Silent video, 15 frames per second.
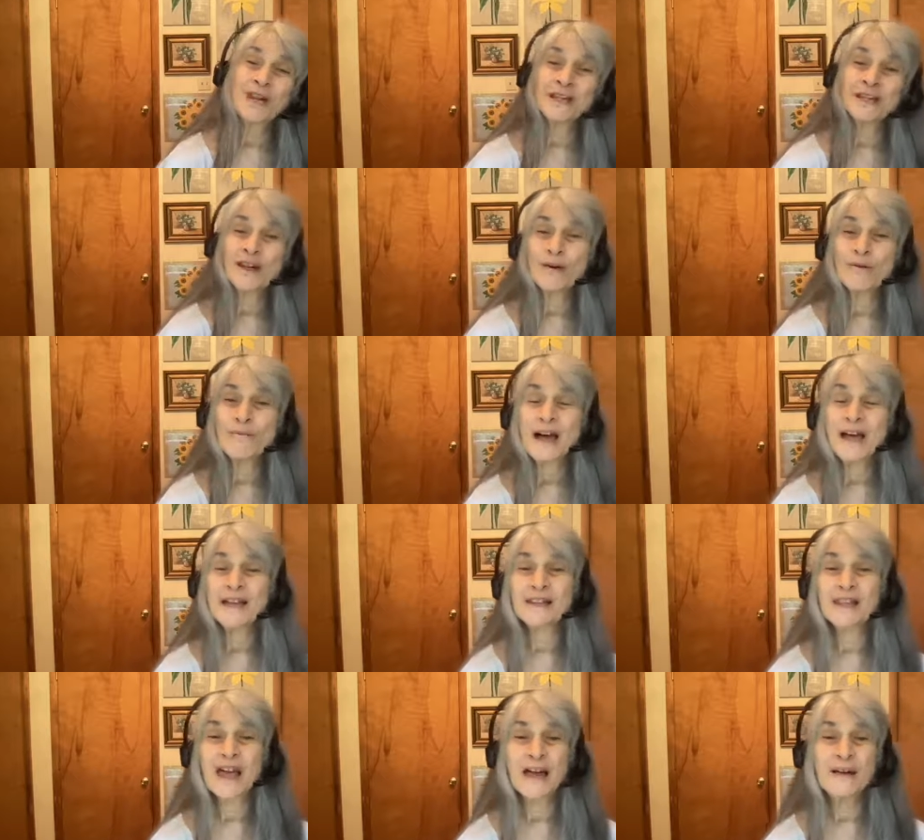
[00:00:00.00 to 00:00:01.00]
I'd go by a
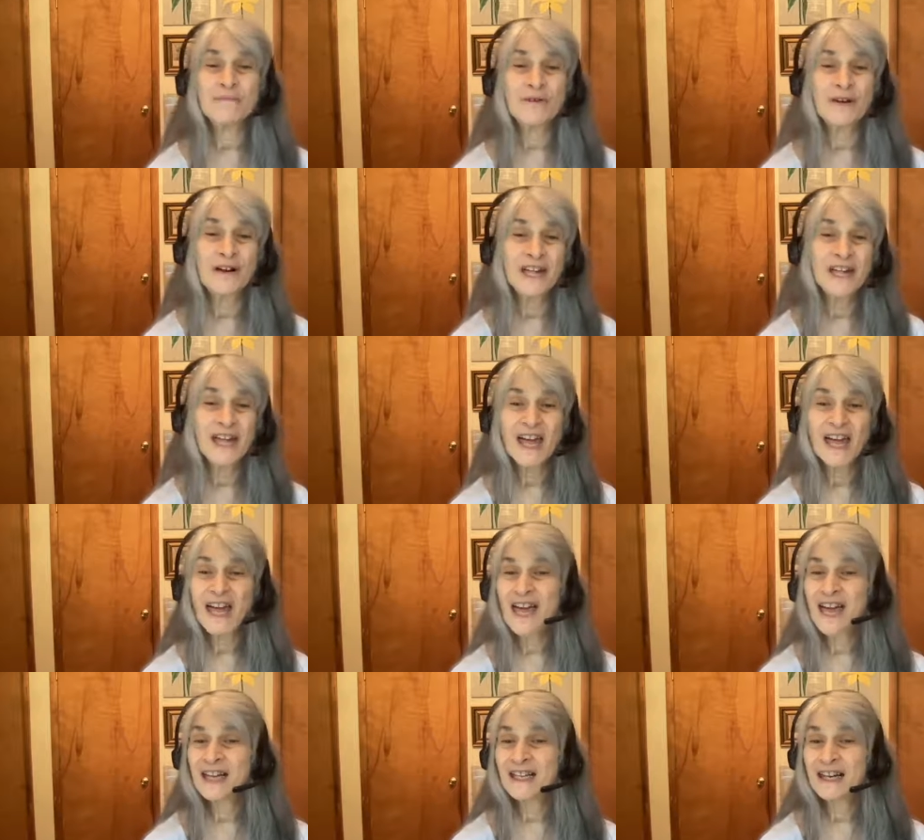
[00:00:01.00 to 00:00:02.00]
library
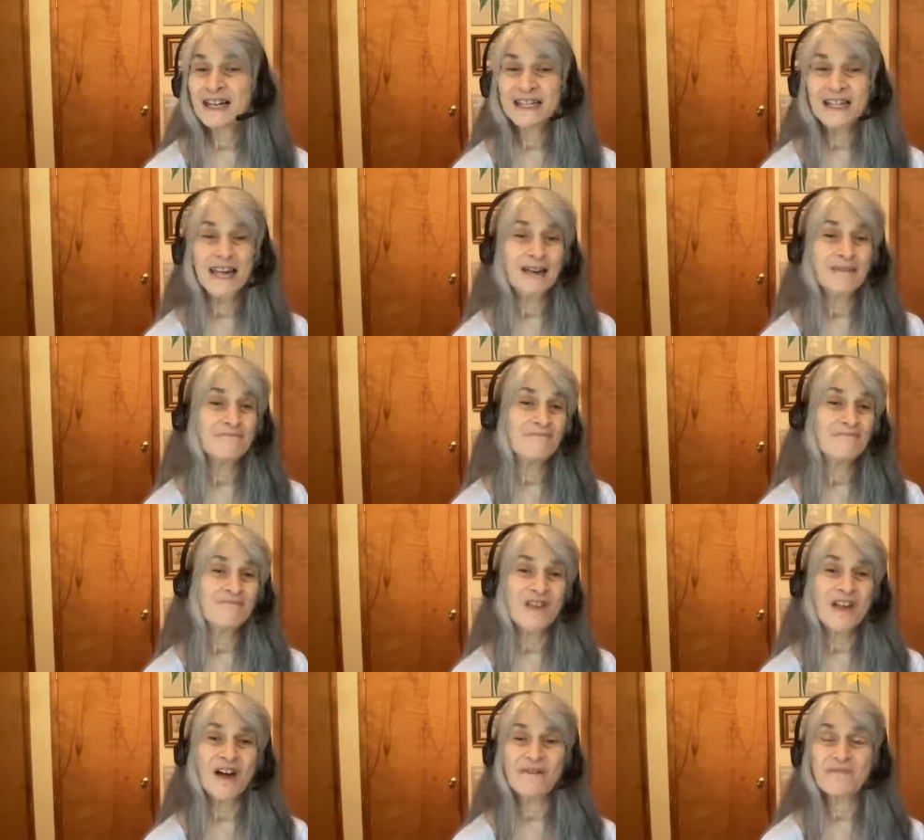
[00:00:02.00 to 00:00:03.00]
and I'd get,
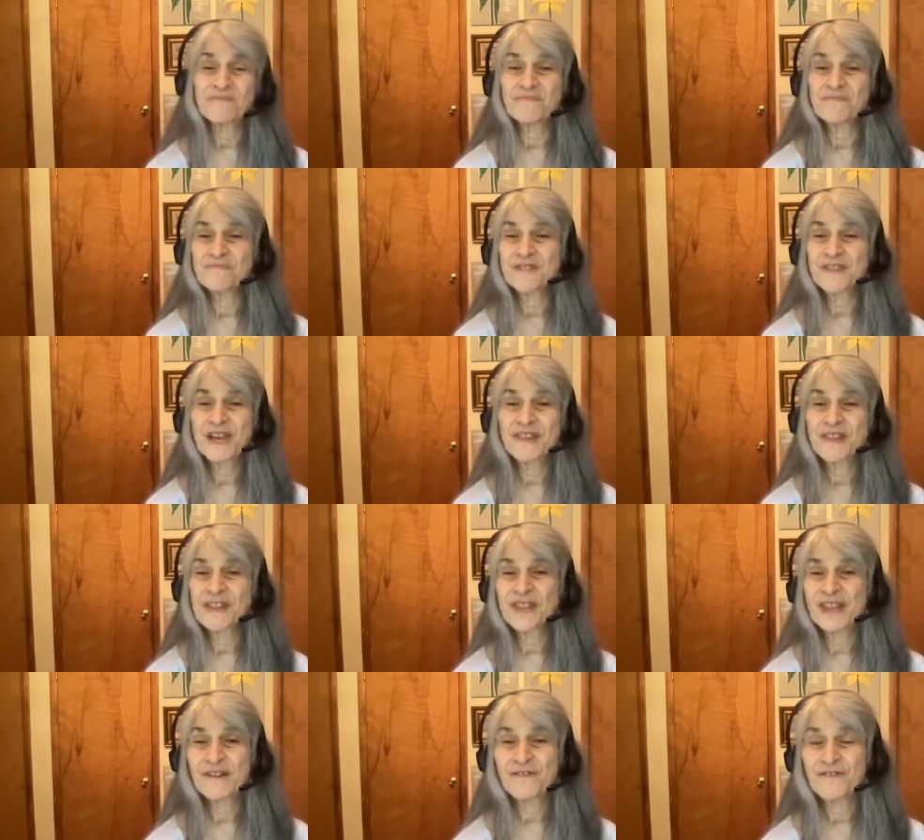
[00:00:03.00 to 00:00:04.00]
no,
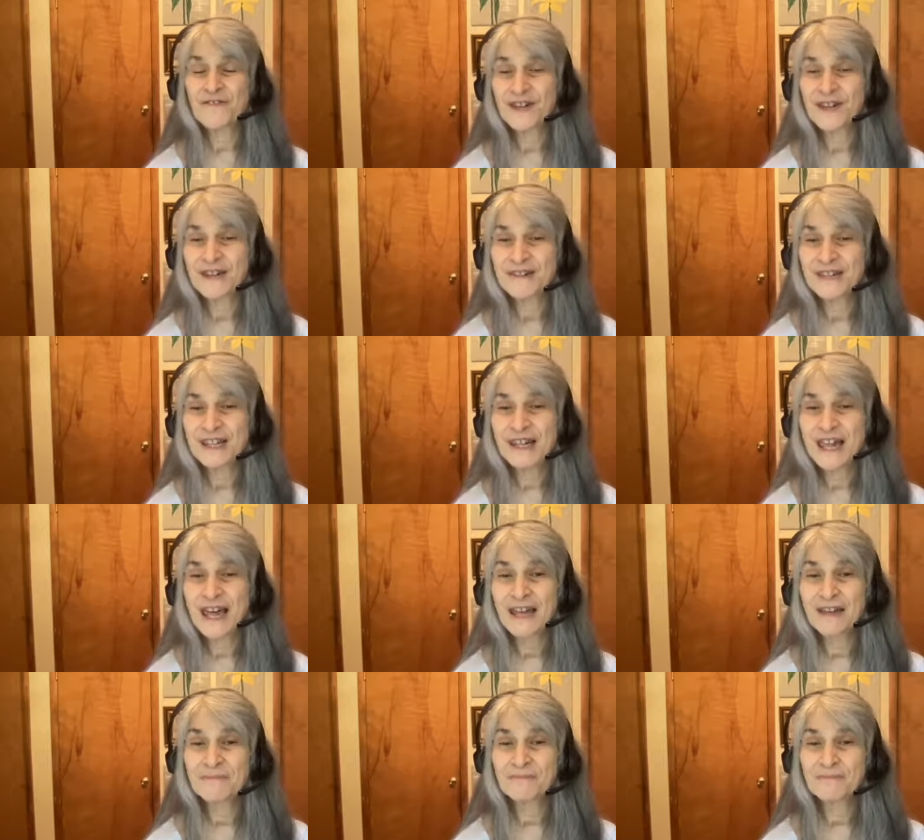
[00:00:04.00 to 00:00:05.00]
nothing there for you
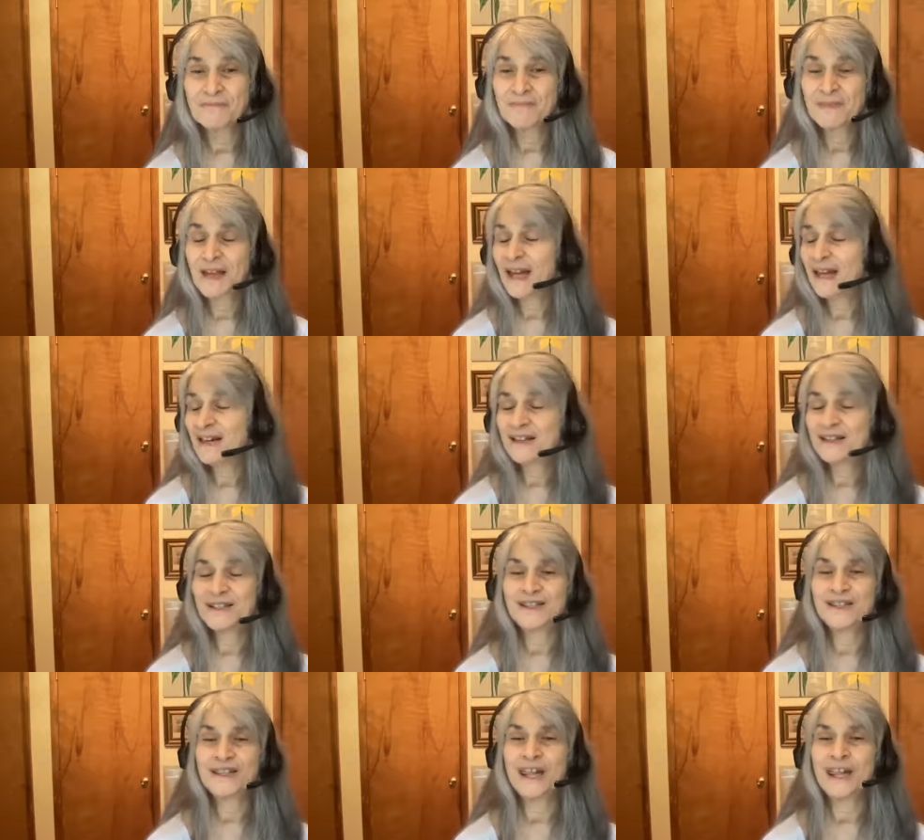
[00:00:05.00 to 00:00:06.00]
today. And I
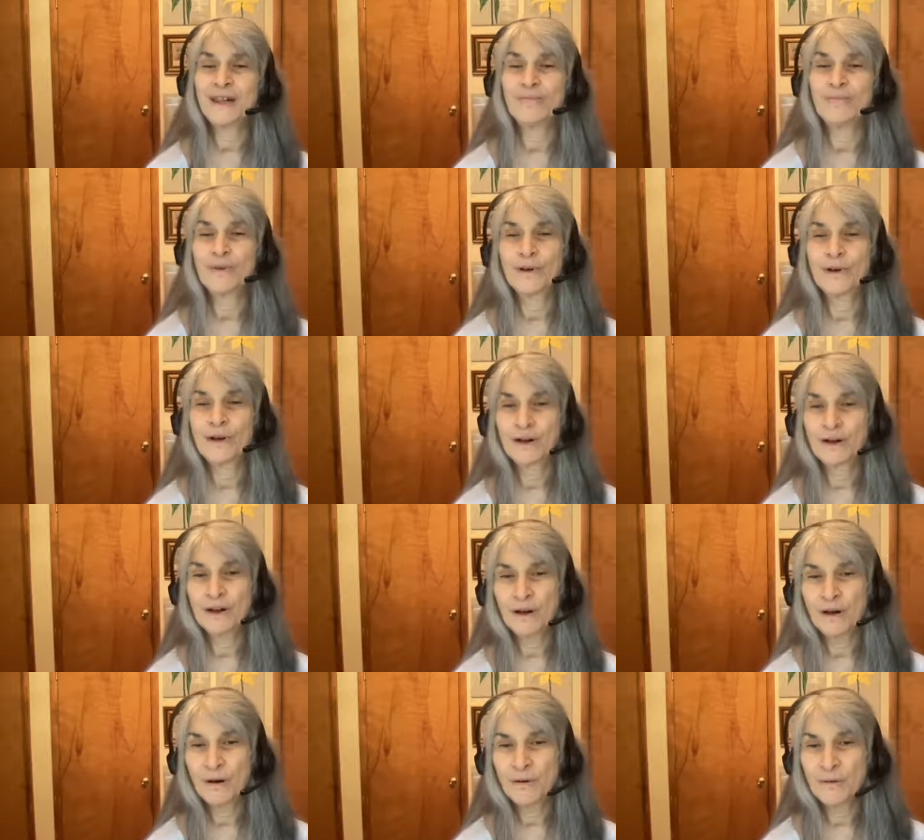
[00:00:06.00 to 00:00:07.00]
just keep
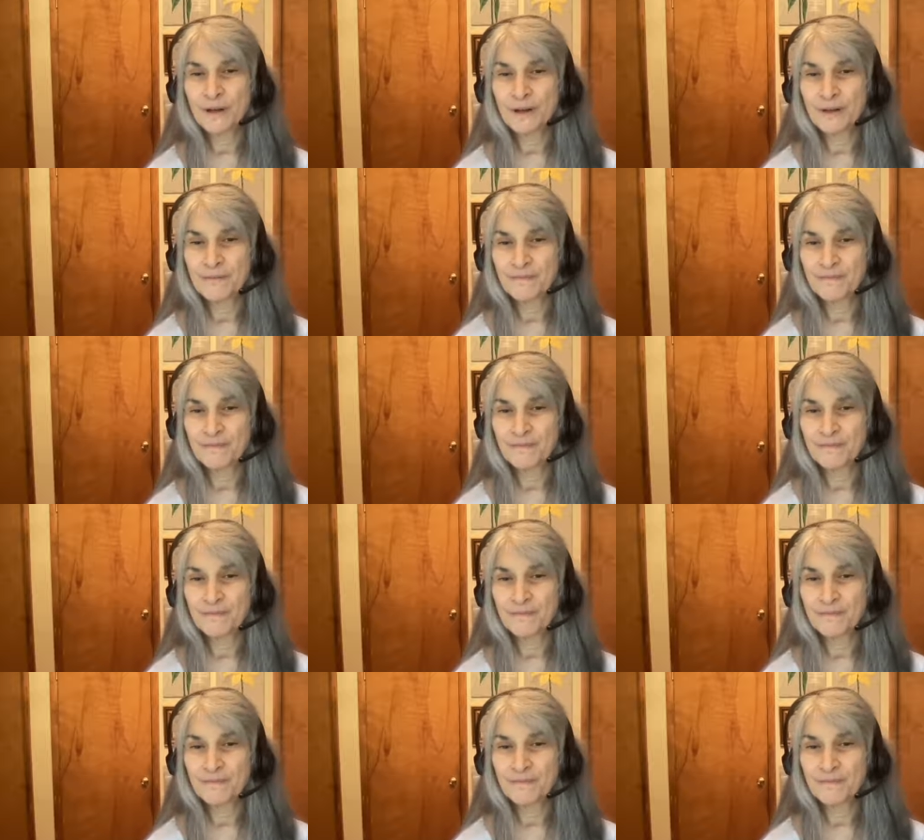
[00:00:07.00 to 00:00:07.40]
going.